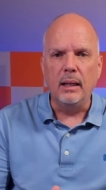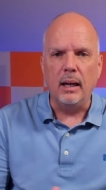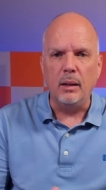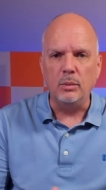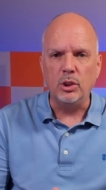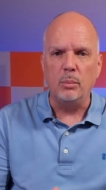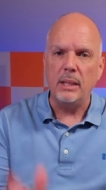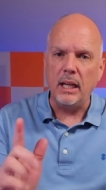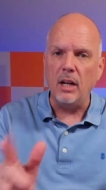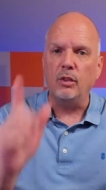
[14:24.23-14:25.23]
Um, so
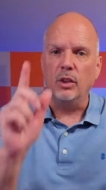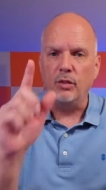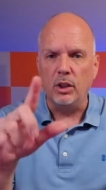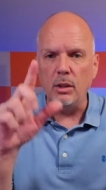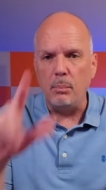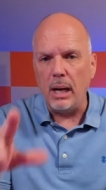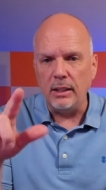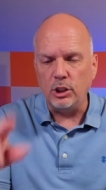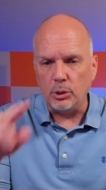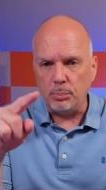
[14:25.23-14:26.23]
be careful if you're going to
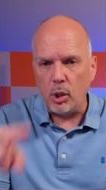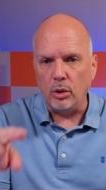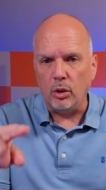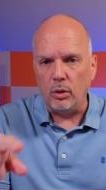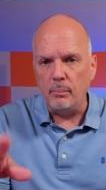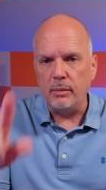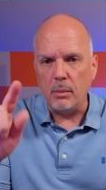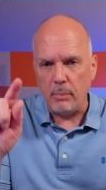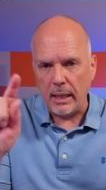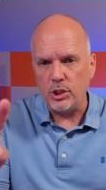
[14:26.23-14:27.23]
buy the Chipolo
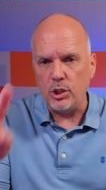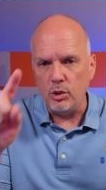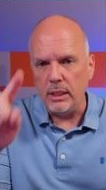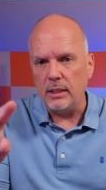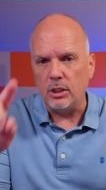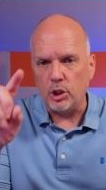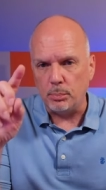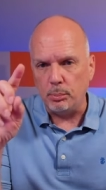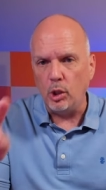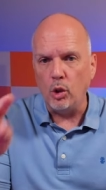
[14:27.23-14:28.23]
Make sure you get the
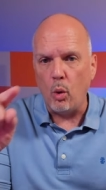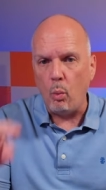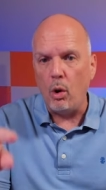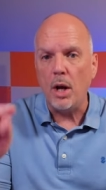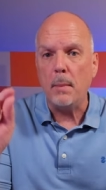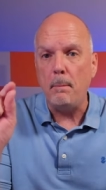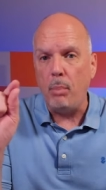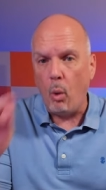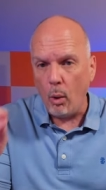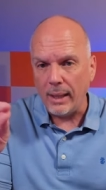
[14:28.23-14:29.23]
Chipolo one
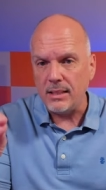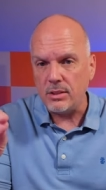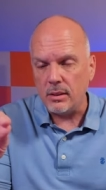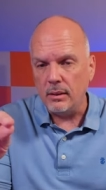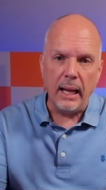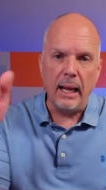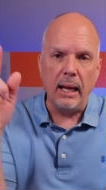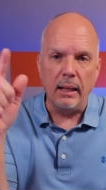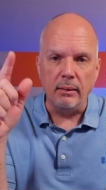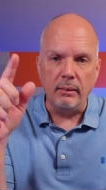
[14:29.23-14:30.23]
point,
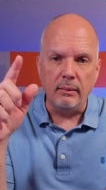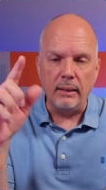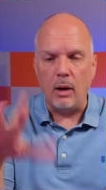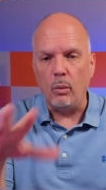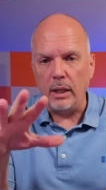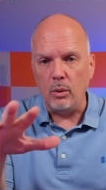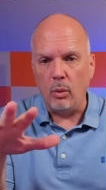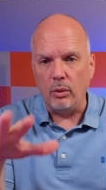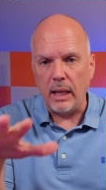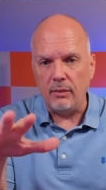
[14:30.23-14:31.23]
and that way you
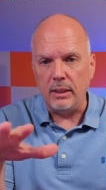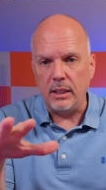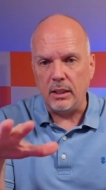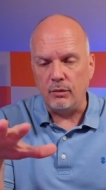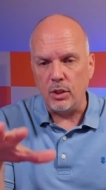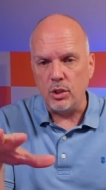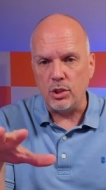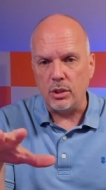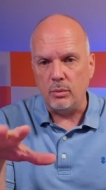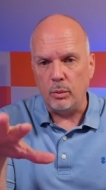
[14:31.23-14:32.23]
won't have any
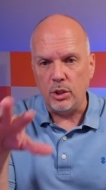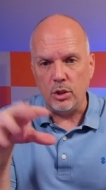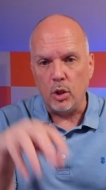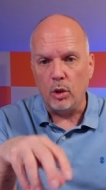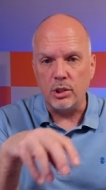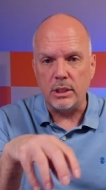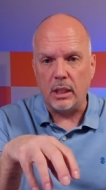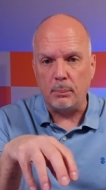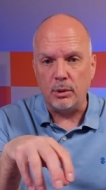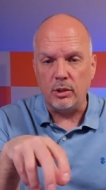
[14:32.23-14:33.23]
confusion when you go to
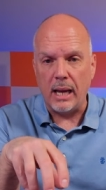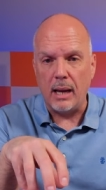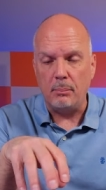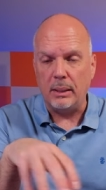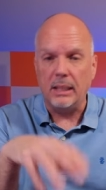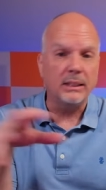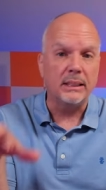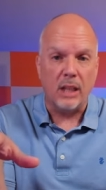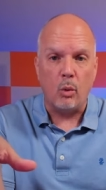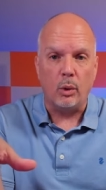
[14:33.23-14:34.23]
set up in your app because
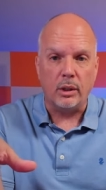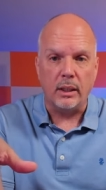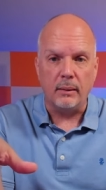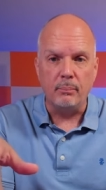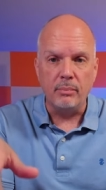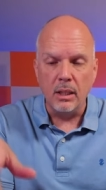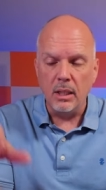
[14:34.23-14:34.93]
it's not working.